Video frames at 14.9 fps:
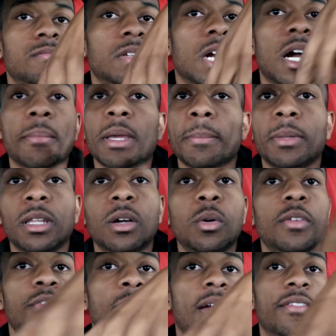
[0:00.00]
Comment below
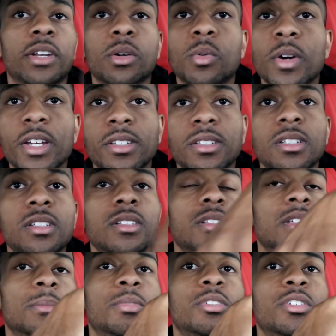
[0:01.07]
if you have any
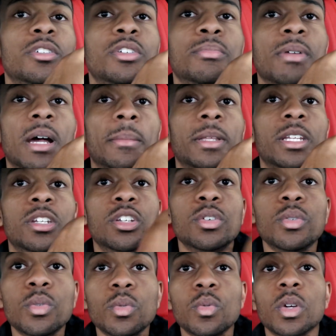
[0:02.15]
questions. I'm sure you probably
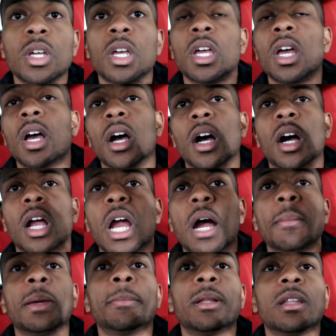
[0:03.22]
do.
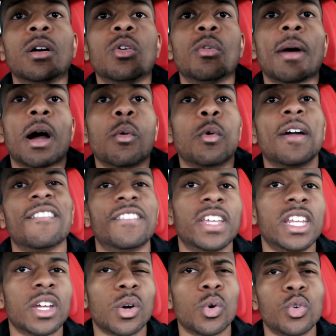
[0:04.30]
Comment below about what
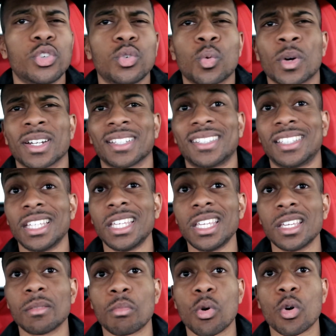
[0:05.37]
videos you want to
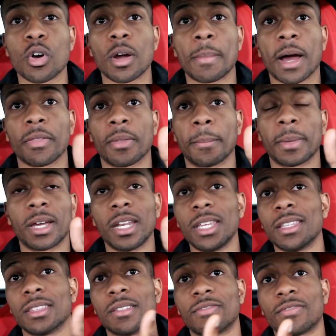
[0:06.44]
see more about the money
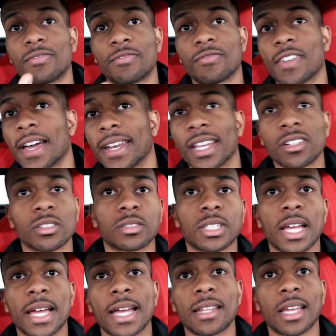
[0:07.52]
and the financial
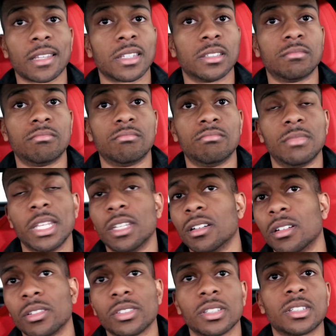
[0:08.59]
side, like the
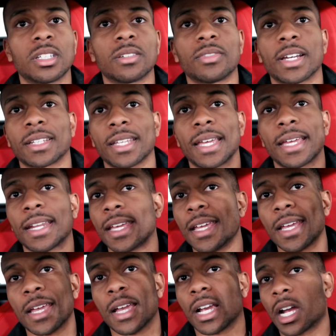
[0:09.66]
deals and stuff like that.
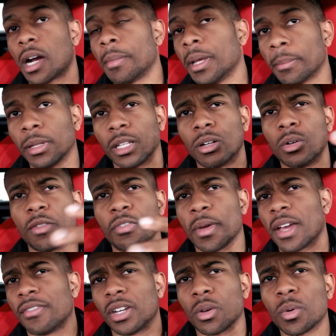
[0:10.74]
Comment below if you
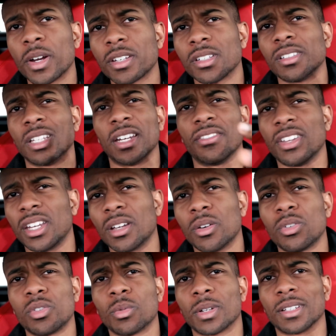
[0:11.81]
have any questions, any
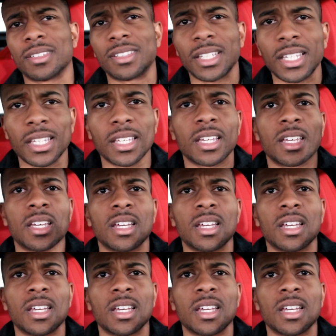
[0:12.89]
videos you want to see.